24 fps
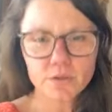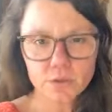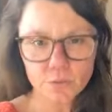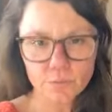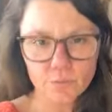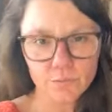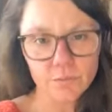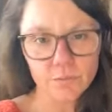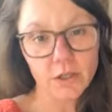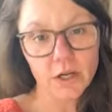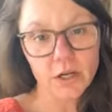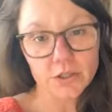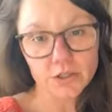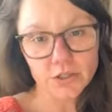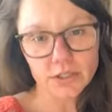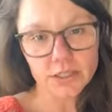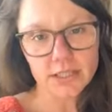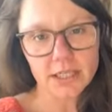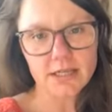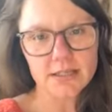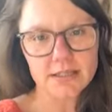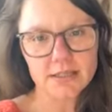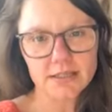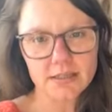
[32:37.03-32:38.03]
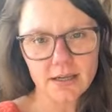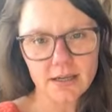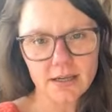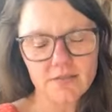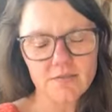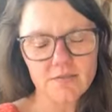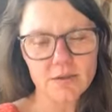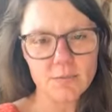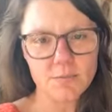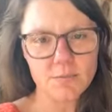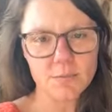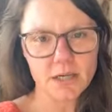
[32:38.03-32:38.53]
because largely yes
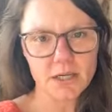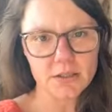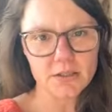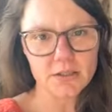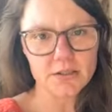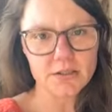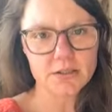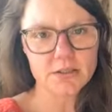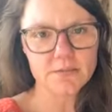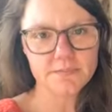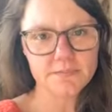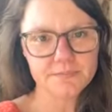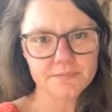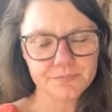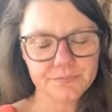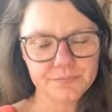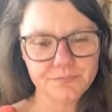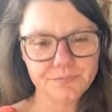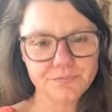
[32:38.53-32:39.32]
i've been buyers